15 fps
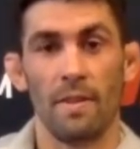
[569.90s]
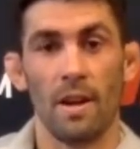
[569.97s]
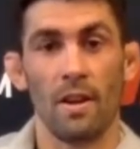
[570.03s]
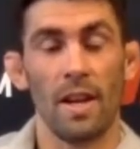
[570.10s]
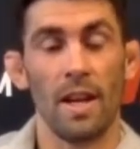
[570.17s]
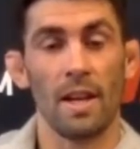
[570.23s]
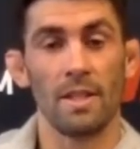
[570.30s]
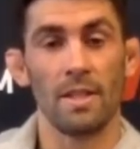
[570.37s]

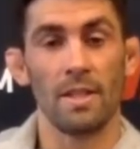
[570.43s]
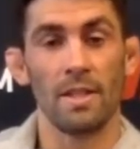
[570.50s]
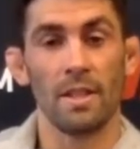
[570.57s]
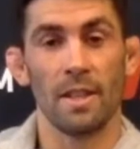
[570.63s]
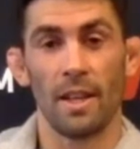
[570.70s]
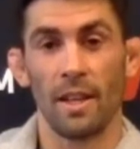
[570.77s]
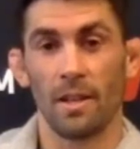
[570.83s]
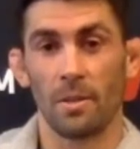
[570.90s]
Very
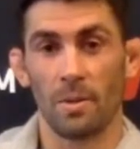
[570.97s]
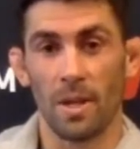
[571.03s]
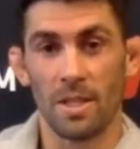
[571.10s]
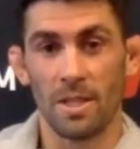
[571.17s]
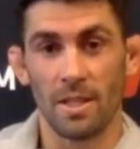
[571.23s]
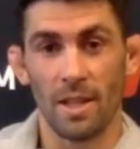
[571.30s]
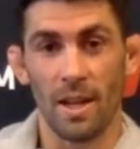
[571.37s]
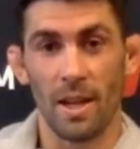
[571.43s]
educated
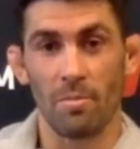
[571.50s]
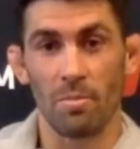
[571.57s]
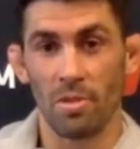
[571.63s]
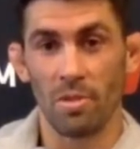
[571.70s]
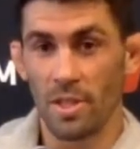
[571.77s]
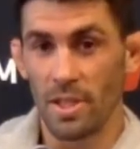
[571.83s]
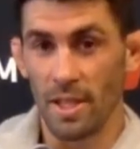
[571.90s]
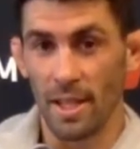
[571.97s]
question. I
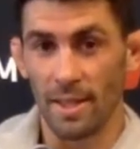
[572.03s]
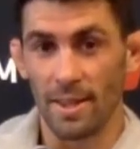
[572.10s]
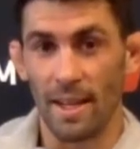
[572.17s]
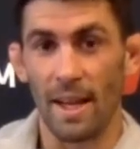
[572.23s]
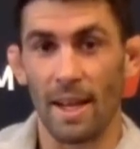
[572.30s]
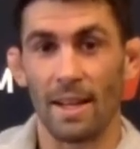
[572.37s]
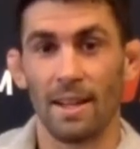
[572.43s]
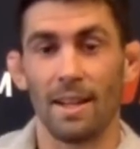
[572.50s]
appreciate
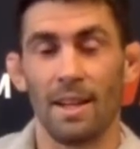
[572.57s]
that.